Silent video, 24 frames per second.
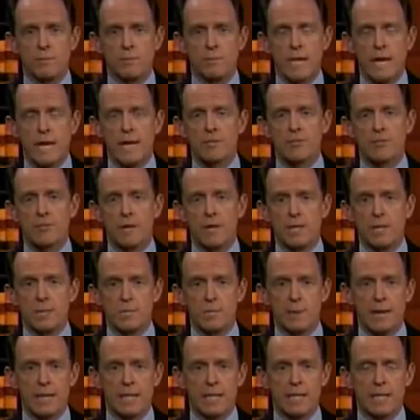tax rates
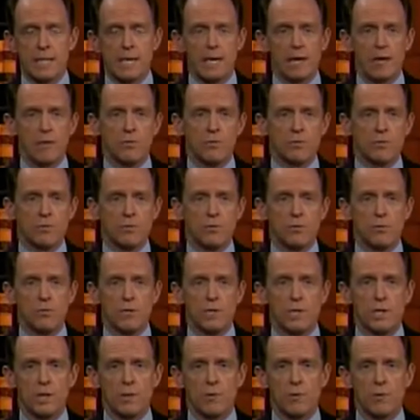back down to
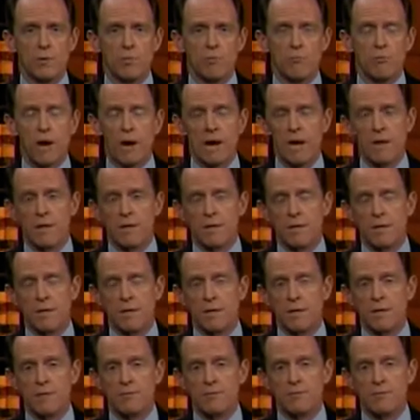where they were prior to the
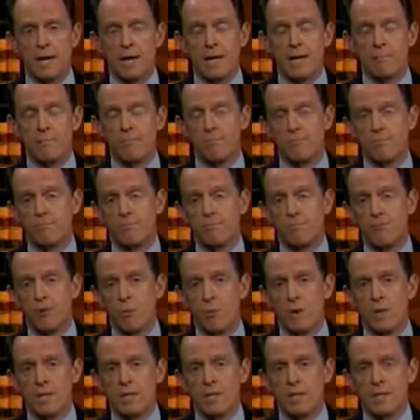cliff. I, for
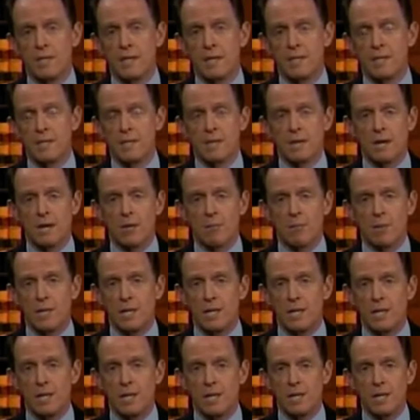one, think that's a terrible
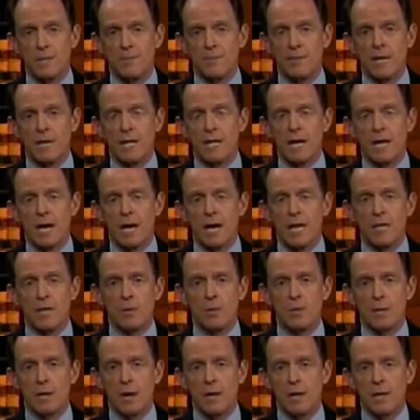idea. I think
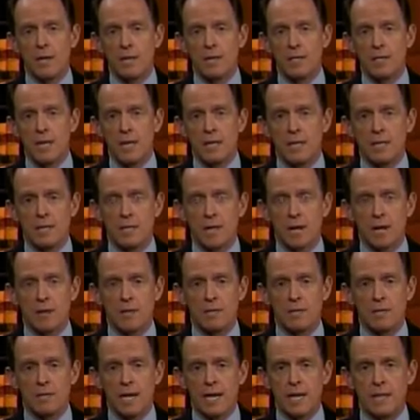we ought to extend the
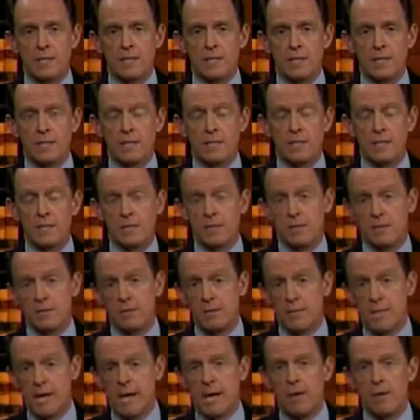current tax rates in their
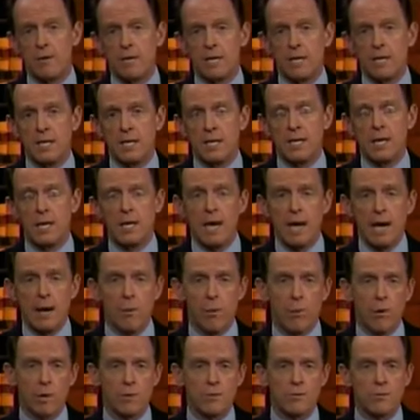entirety and
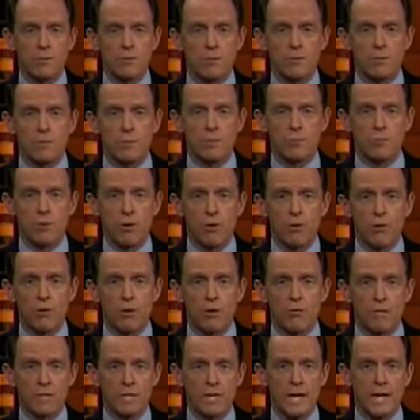work through some
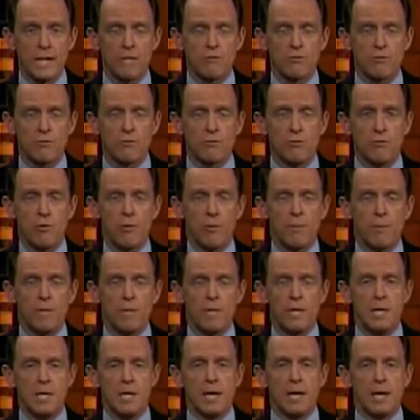pro-growth tax reform.
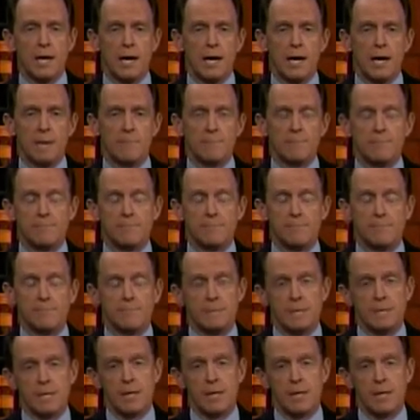Um, you